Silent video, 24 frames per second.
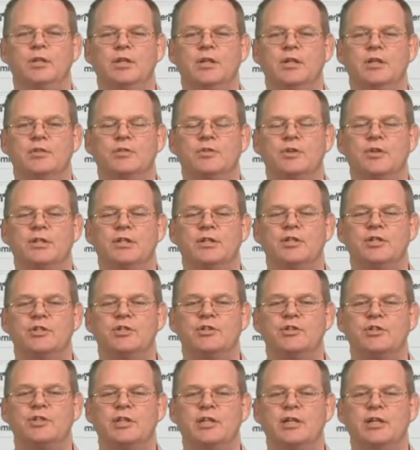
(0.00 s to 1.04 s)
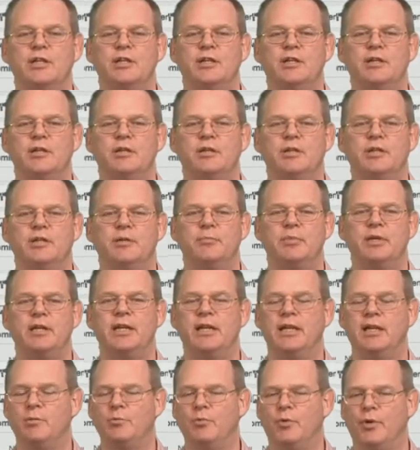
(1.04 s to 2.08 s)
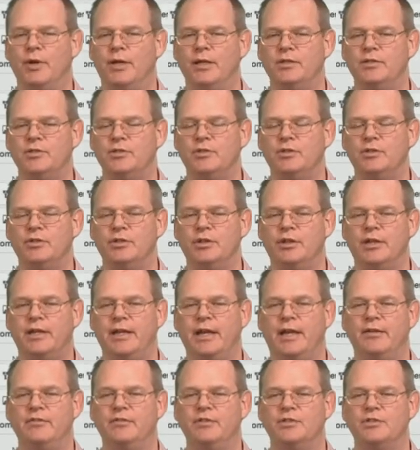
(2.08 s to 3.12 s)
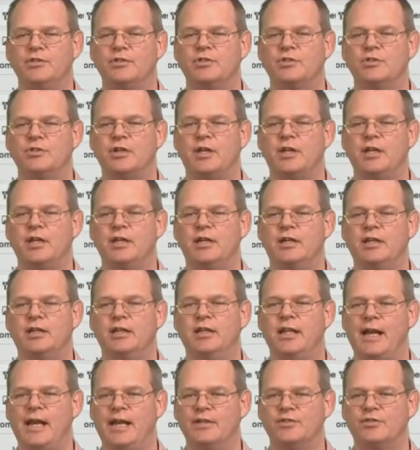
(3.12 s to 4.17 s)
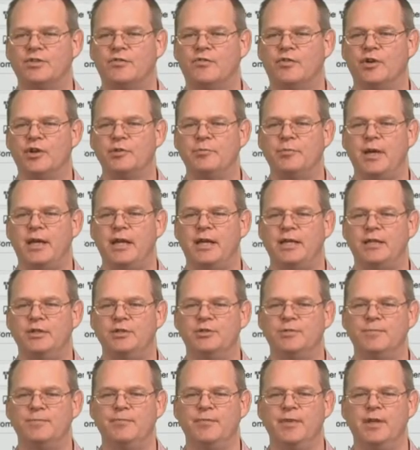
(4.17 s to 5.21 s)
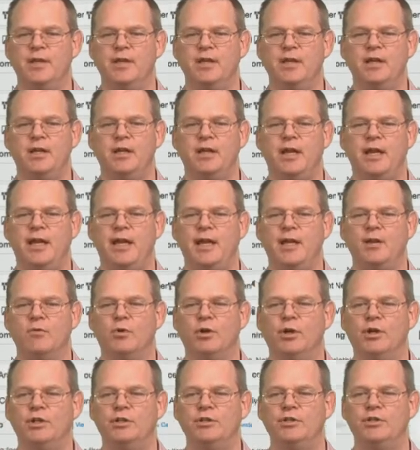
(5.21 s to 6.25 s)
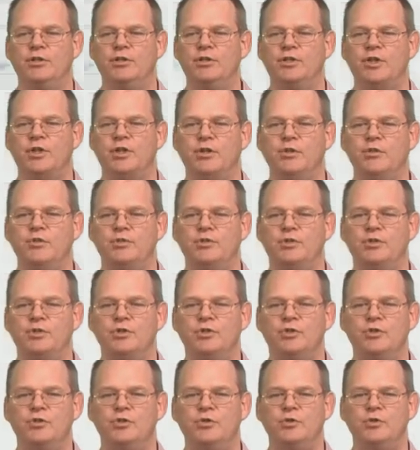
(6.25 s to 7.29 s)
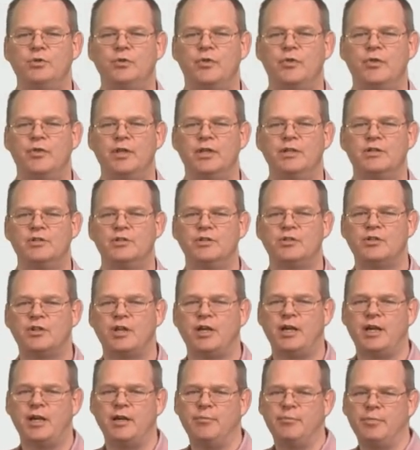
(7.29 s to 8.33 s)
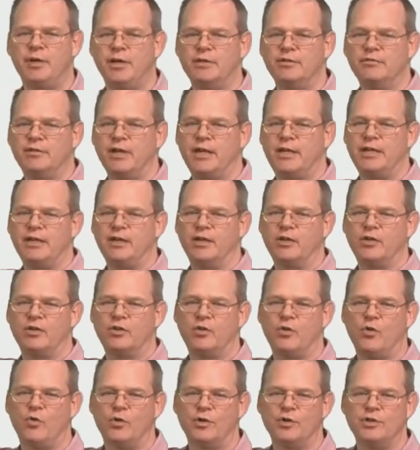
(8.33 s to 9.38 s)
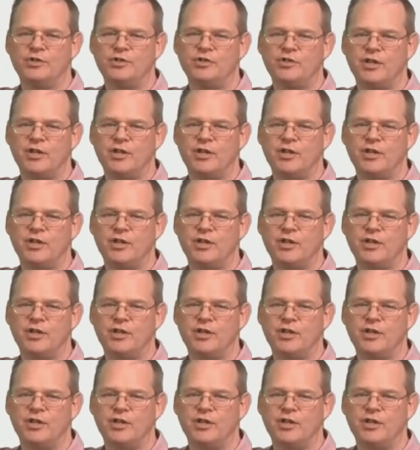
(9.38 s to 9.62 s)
So this is the beginning point, your Canvas class, the front page. And we're going to just go to this button right here, Course